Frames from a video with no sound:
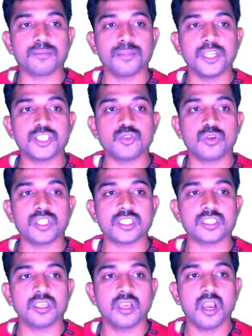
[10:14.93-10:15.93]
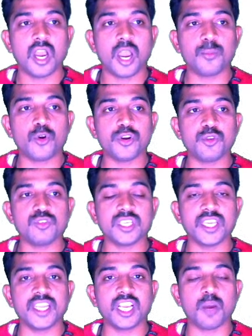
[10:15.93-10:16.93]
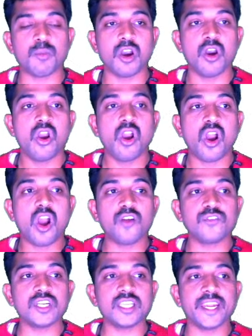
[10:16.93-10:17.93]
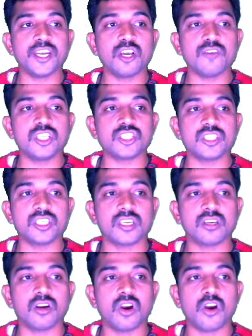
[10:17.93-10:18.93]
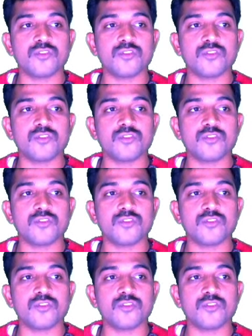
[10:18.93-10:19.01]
Please note this, I'm not using any comma. After the end of the string,